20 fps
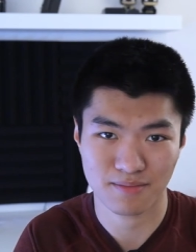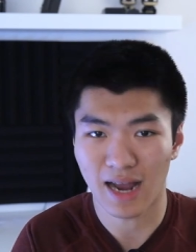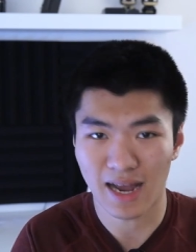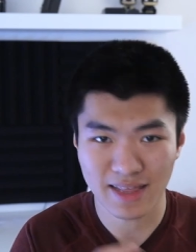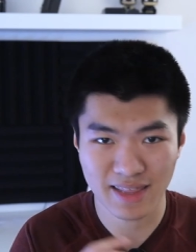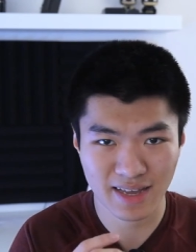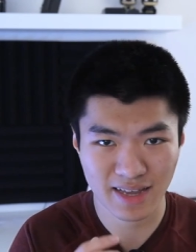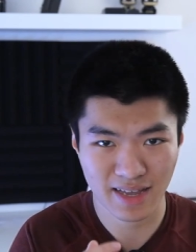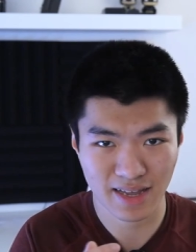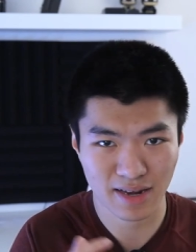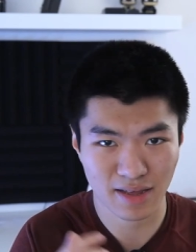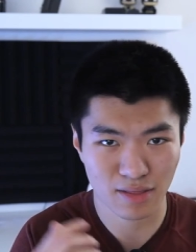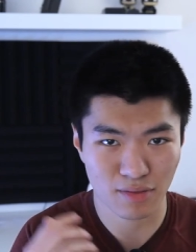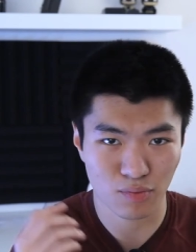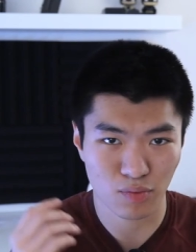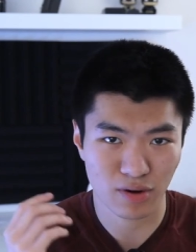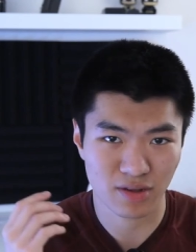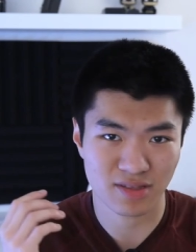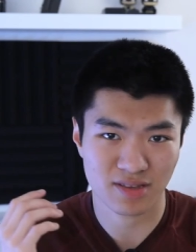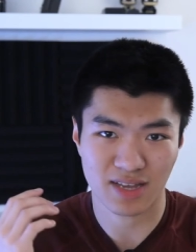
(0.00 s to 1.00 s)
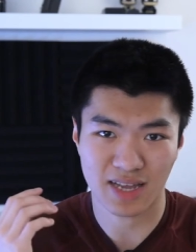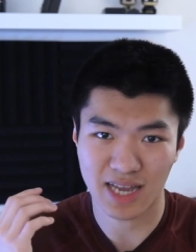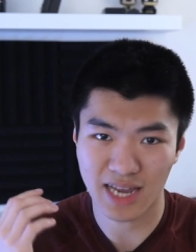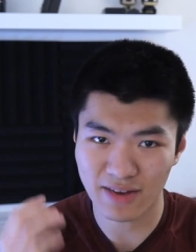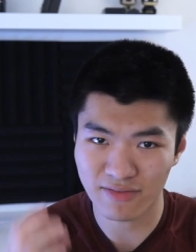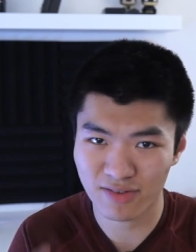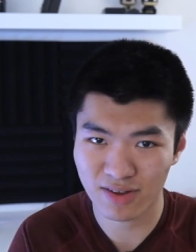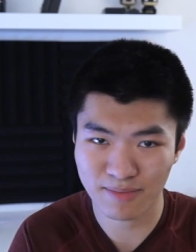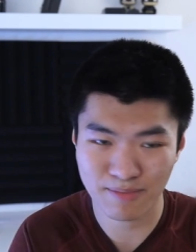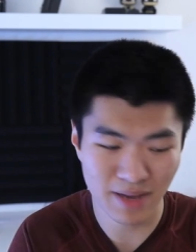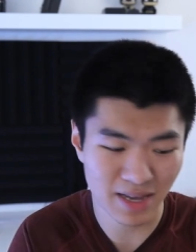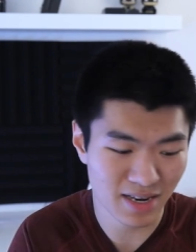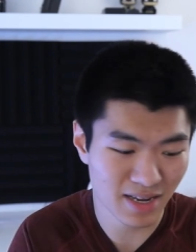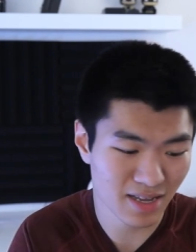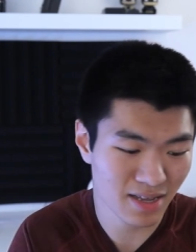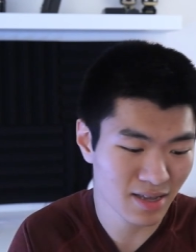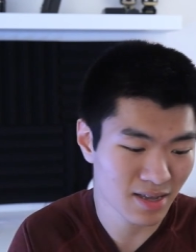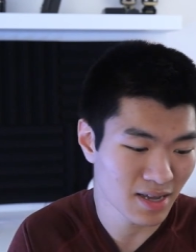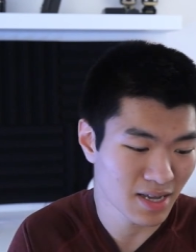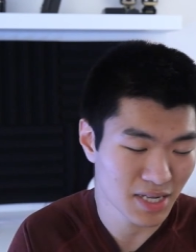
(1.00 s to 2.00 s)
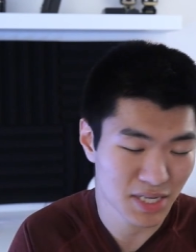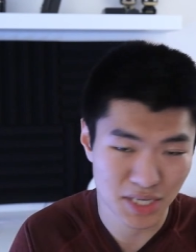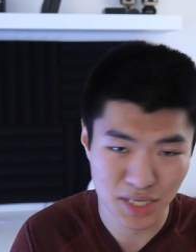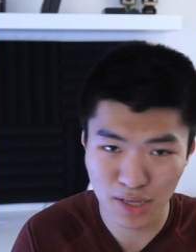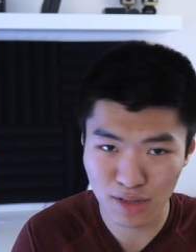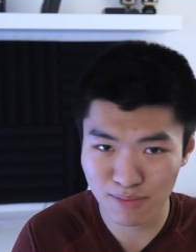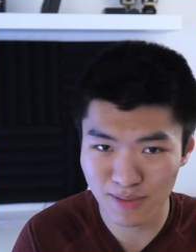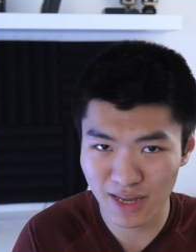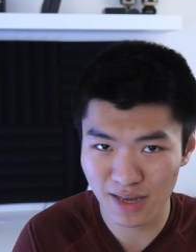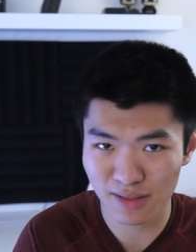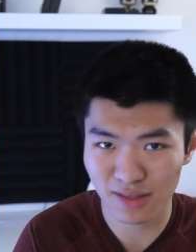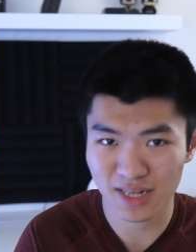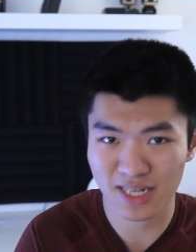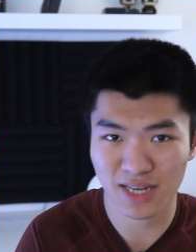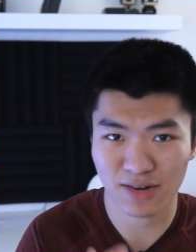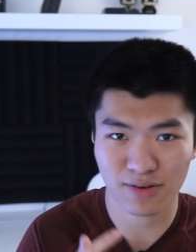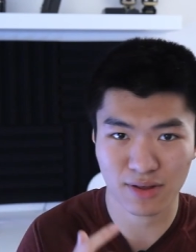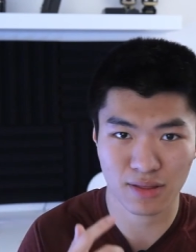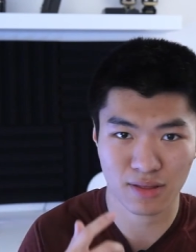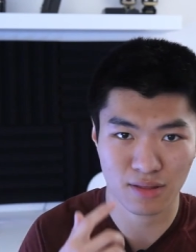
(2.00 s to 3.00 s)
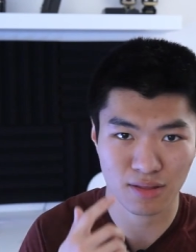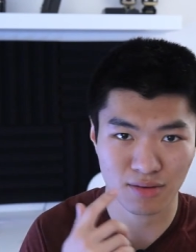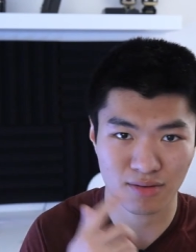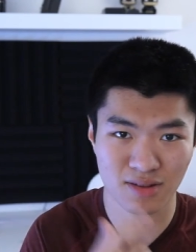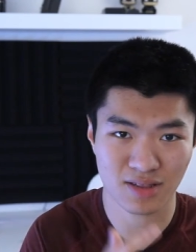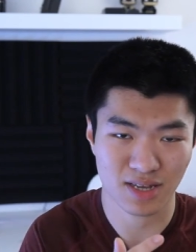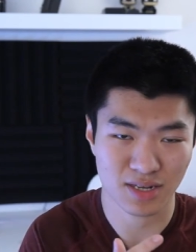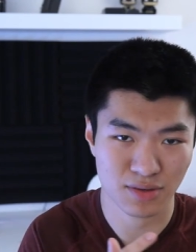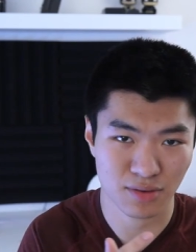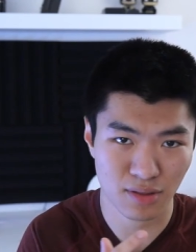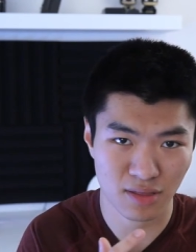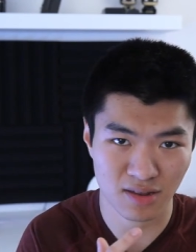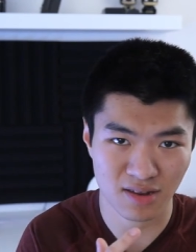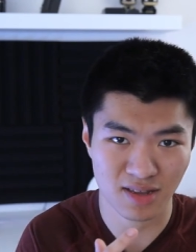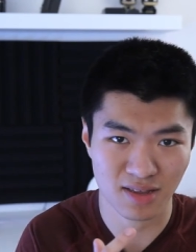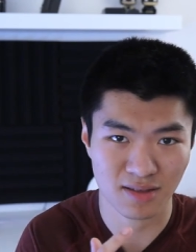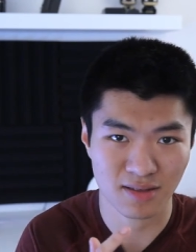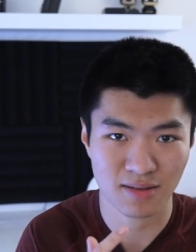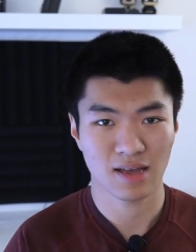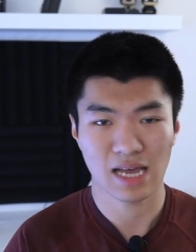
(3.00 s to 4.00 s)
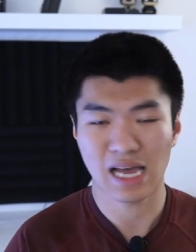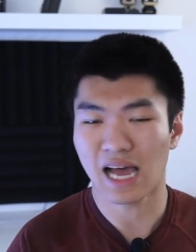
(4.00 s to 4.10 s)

I think it is worth every penny just because it generates its own electricity.